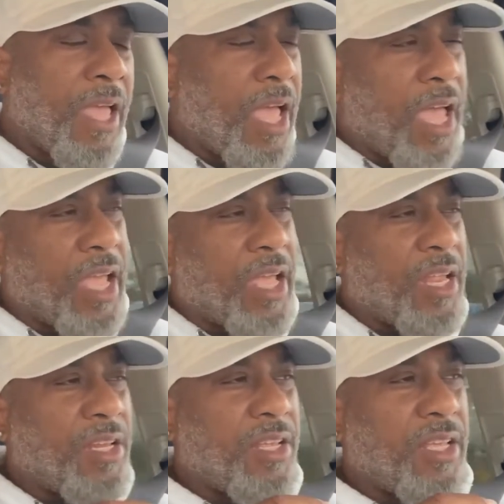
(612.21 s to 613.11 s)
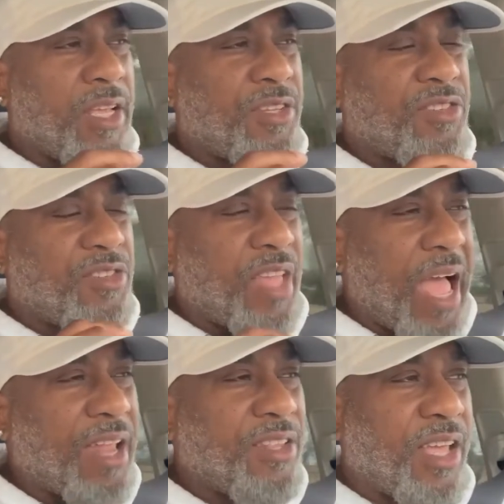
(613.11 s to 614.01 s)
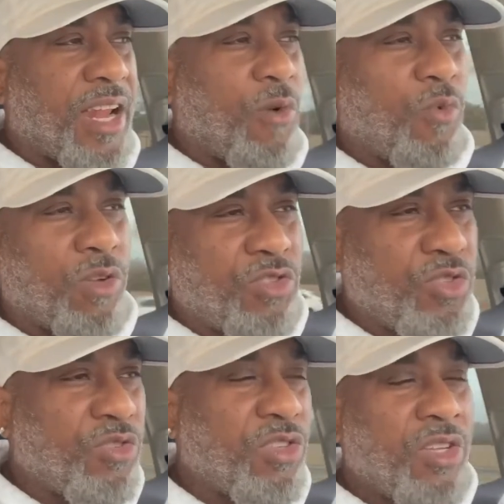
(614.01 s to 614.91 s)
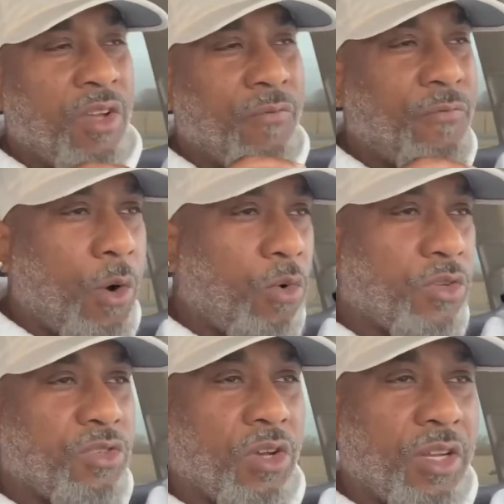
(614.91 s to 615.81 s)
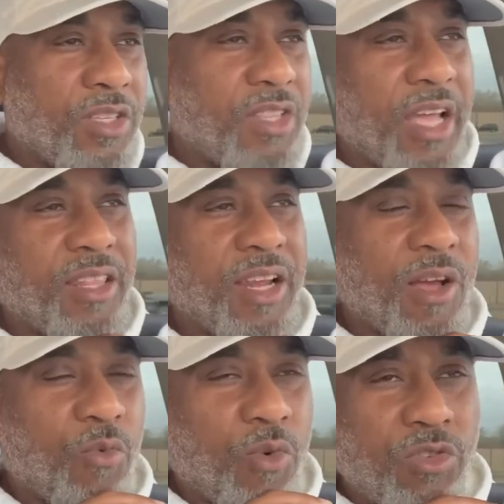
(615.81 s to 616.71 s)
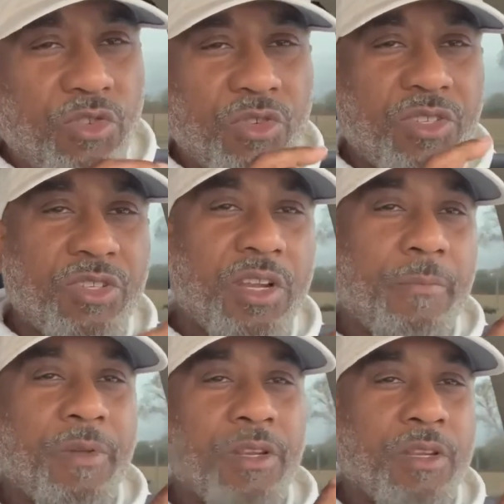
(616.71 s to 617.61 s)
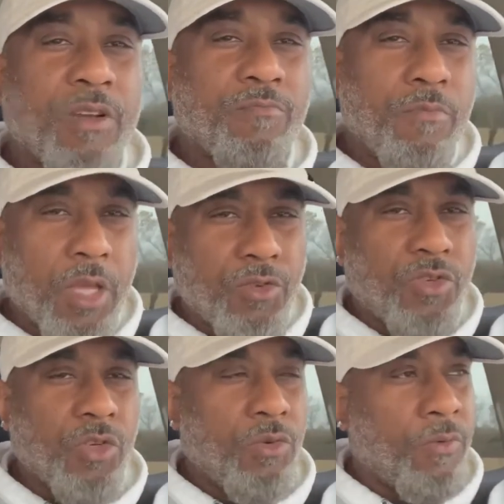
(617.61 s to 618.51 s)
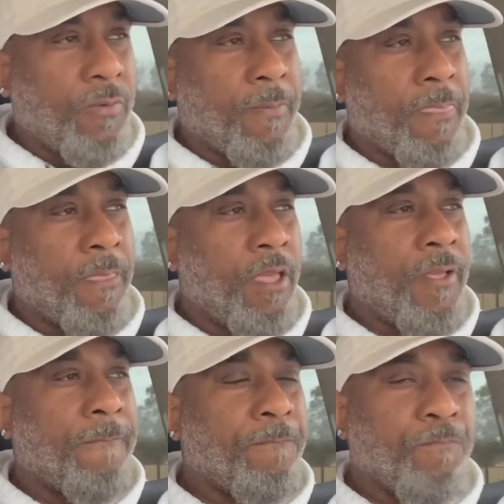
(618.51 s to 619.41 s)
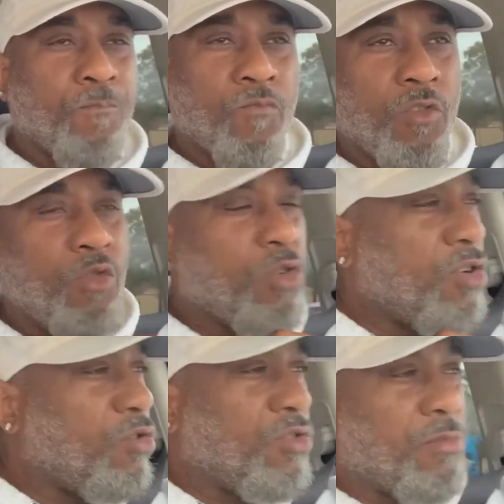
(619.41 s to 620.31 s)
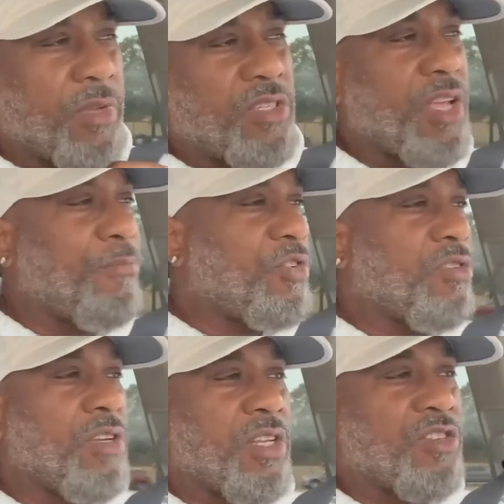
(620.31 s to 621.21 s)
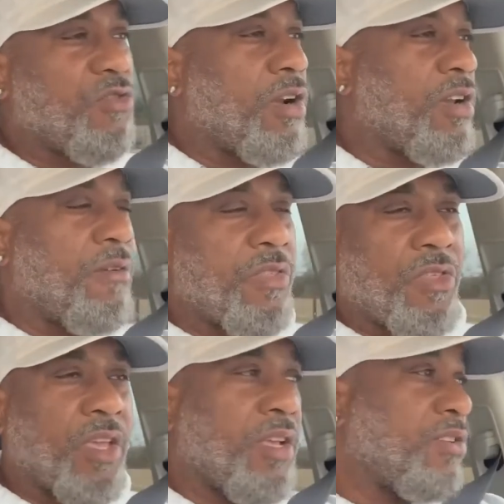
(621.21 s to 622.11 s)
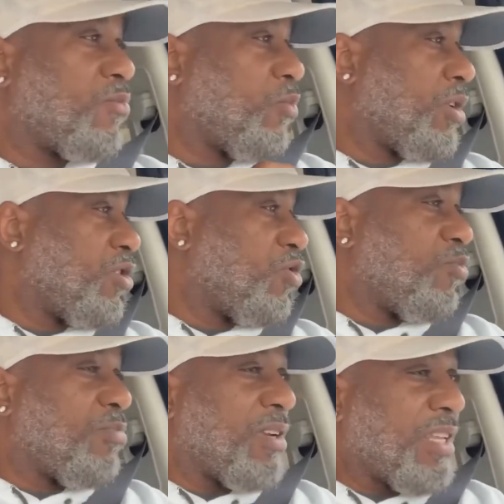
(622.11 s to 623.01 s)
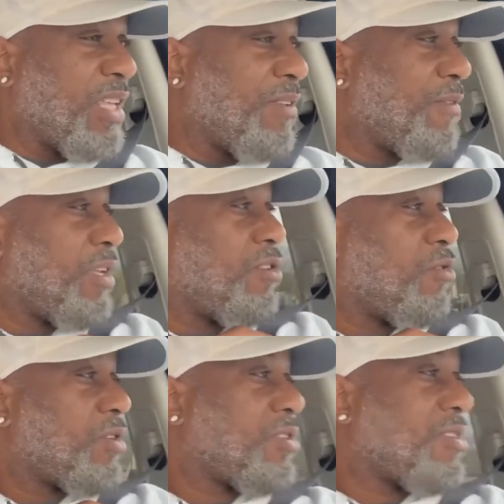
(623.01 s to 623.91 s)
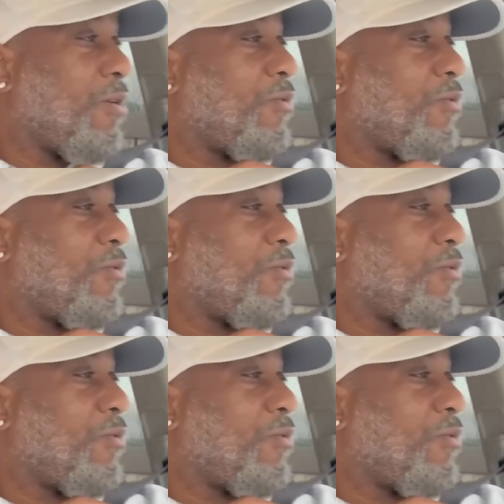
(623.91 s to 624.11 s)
And it's that I want you to focus on. It's that I want you to sit up and commit to. you can do some exceptional and extraordinary things when you believe in yourself.